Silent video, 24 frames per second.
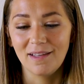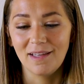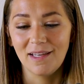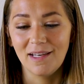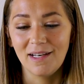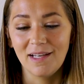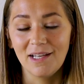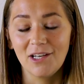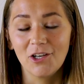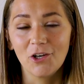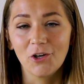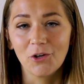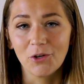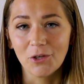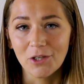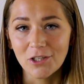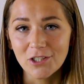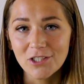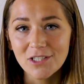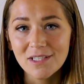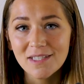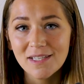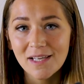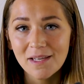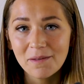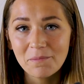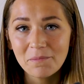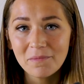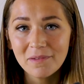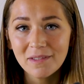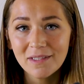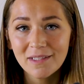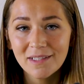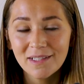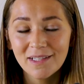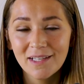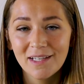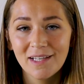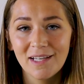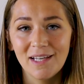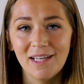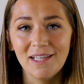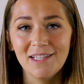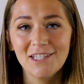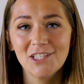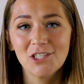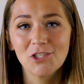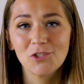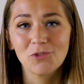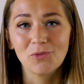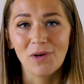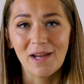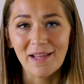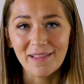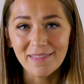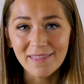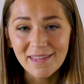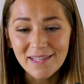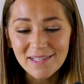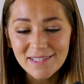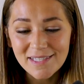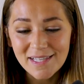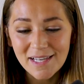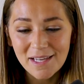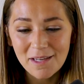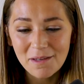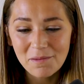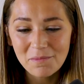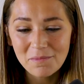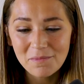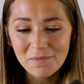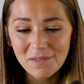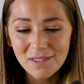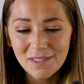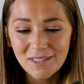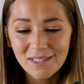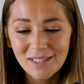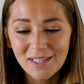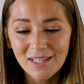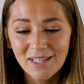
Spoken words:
it encourages him, it strengthens him,